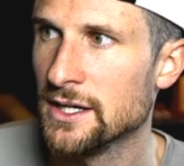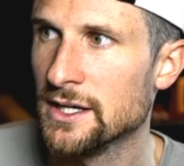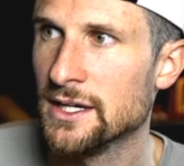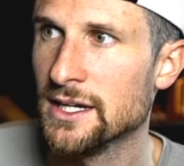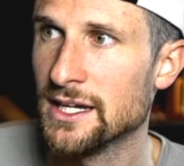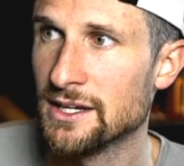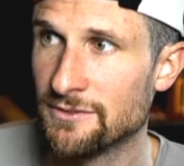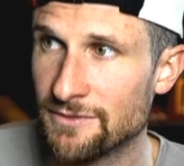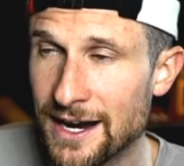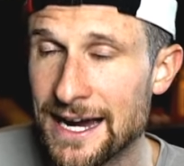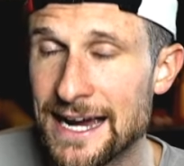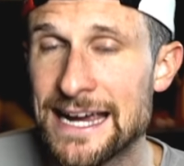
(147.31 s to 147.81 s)

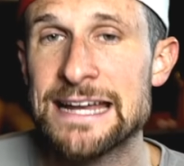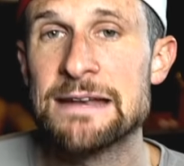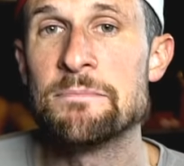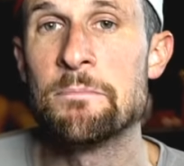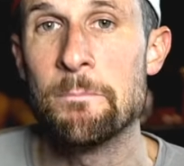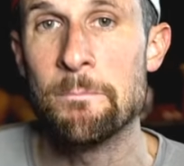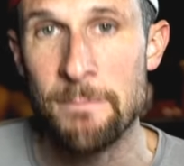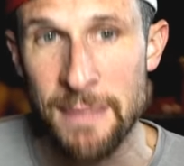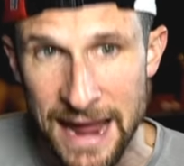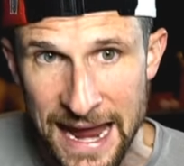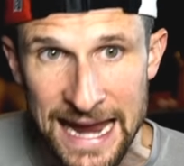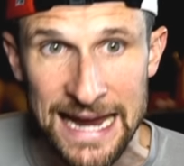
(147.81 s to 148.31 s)
if I had
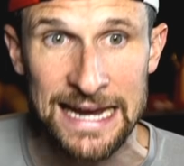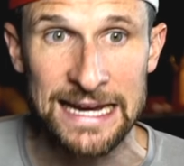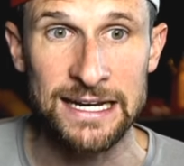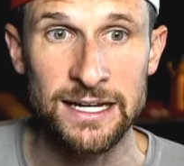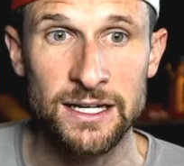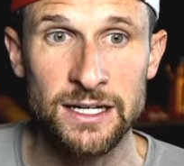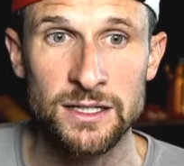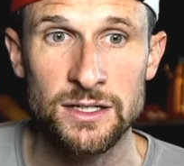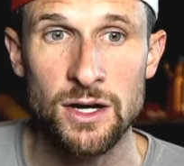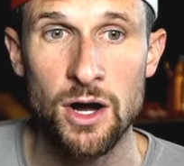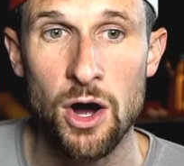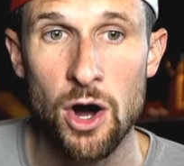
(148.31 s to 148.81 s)

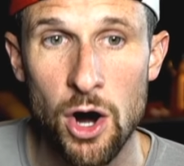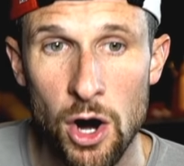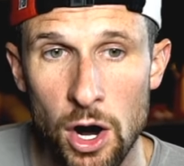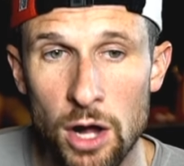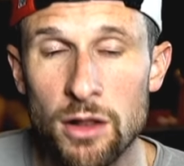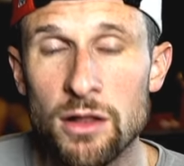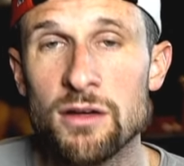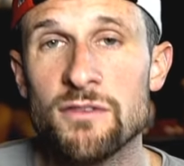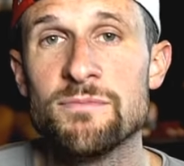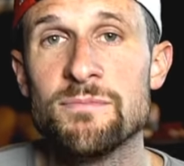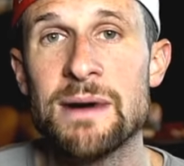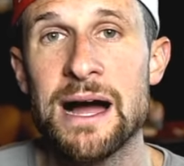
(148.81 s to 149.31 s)
made
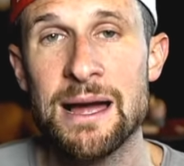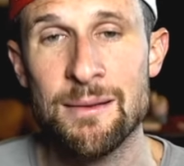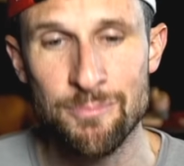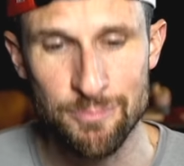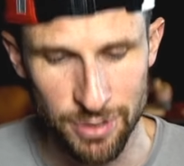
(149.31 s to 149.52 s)
all of my